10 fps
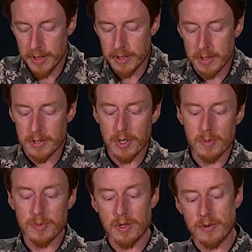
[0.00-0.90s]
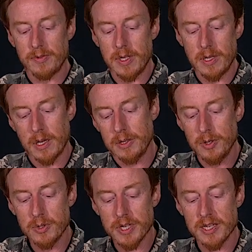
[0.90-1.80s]
In terms of the
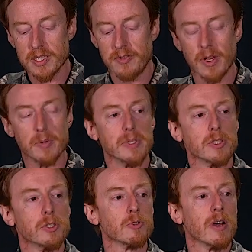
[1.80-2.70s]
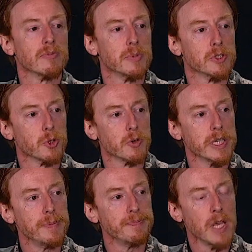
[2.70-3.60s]
use case development to drive
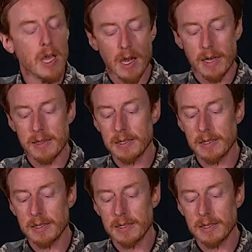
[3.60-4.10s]
maturity, I